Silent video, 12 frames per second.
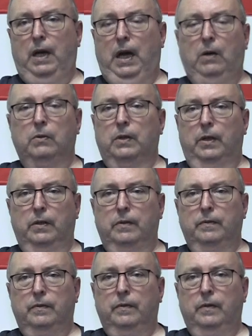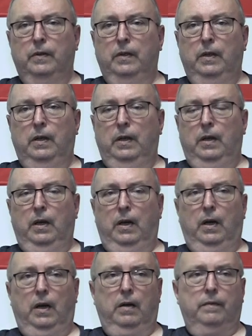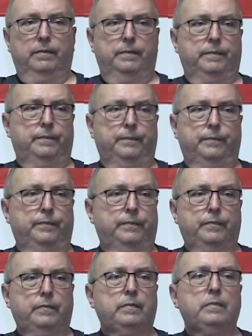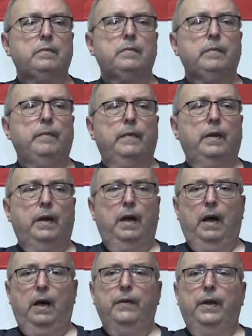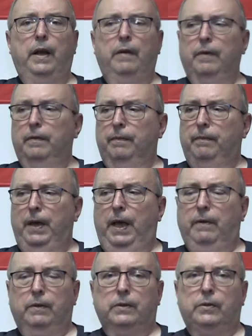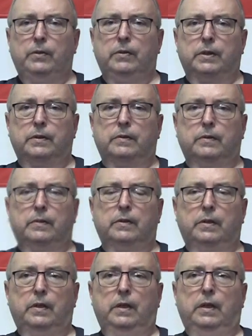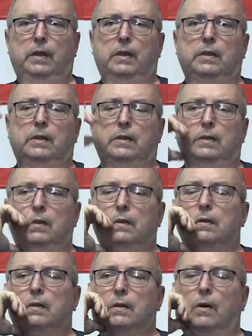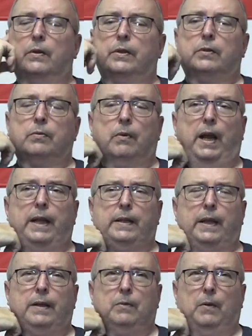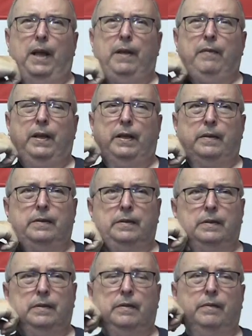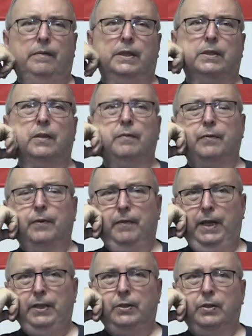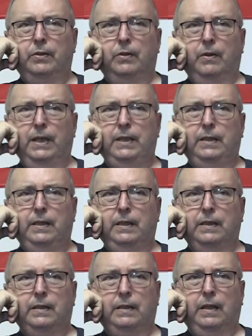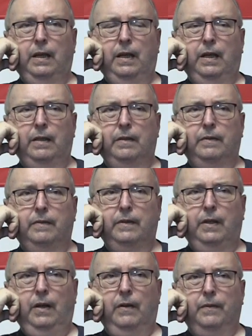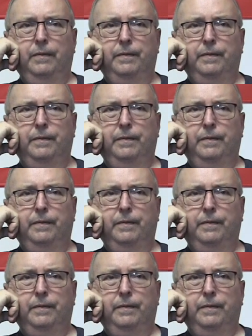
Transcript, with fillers: out there, um, how they'd ever be able to do it. So this ranting, raving, misinformation, craziness, uh, you know,